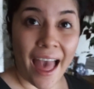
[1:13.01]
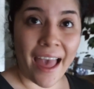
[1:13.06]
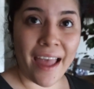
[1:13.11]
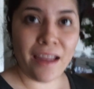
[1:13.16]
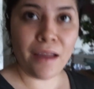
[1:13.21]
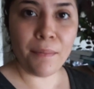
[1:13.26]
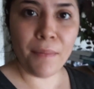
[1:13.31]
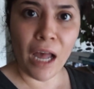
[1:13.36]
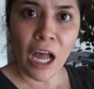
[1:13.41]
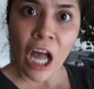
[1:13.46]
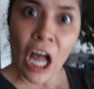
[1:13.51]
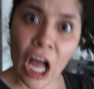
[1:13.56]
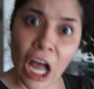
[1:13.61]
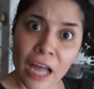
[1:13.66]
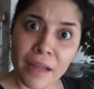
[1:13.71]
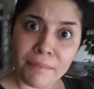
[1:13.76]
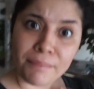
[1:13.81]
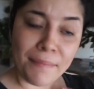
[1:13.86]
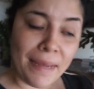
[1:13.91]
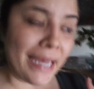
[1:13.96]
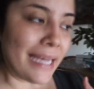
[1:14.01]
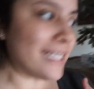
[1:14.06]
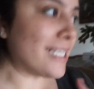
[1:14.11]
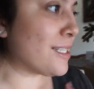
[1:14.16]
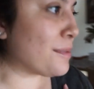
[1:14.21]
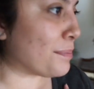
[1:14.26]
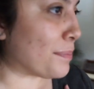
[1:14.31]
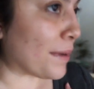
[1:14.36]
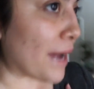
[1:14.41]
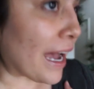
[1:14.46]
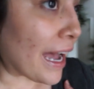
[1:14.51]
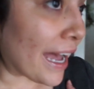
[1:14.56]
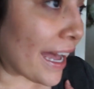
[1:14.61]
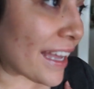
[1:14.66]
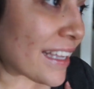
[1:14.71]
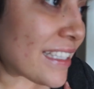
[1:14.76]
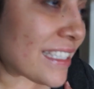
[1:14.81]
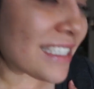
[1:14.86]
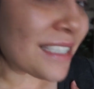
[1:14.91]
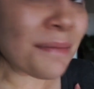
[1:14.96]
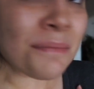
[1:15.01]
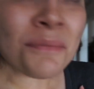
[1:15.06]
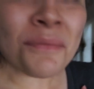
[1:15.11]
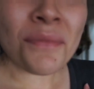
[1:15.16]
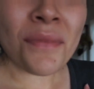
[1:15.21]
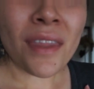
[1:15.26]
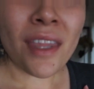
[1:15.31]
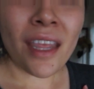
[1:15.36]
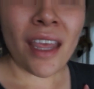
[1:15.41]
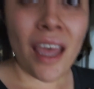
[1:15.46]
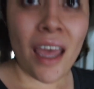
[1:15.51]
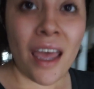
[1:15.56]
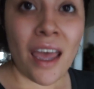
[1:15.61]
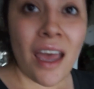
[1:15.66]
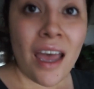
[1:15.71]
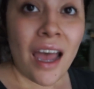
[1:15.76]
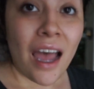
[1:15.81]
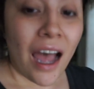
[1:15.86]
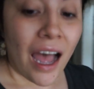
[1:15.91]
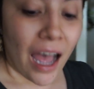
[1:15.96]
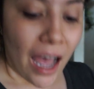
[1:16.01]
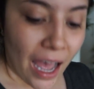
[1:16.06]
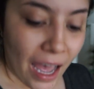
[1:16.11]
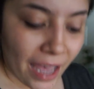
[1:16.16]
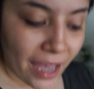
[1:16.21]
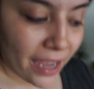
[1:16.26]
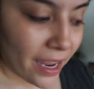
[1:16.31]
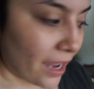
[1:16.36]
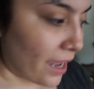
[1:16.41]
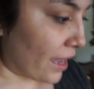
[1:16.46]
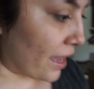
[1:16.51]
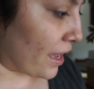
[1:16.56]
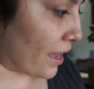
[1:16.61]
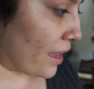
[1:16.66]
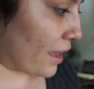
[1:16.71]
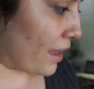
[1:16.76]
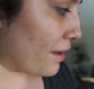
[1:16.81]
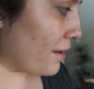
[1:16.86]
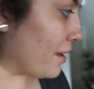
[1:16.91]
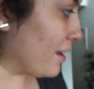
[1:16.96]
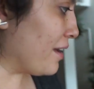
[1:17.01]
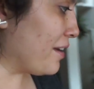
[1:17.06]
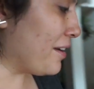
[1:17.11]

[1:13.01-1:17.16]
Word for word: am a hot mess, but I eh, am,